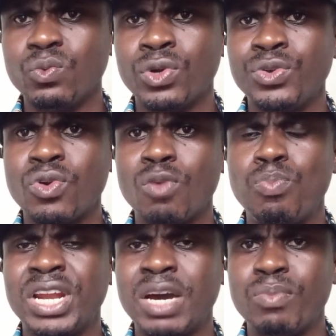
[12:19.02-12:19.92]

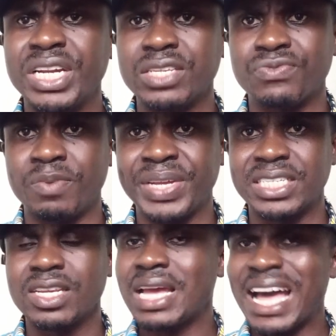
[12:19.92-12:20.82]
polar bodies from
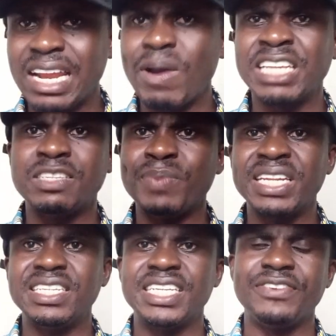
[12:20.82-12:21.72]
it. Otherwise, it may
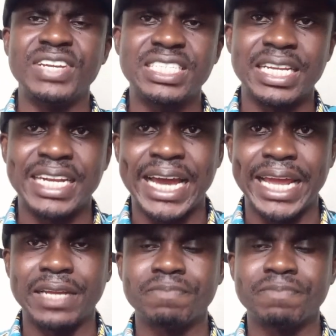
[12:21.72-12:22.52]
degenerate and die.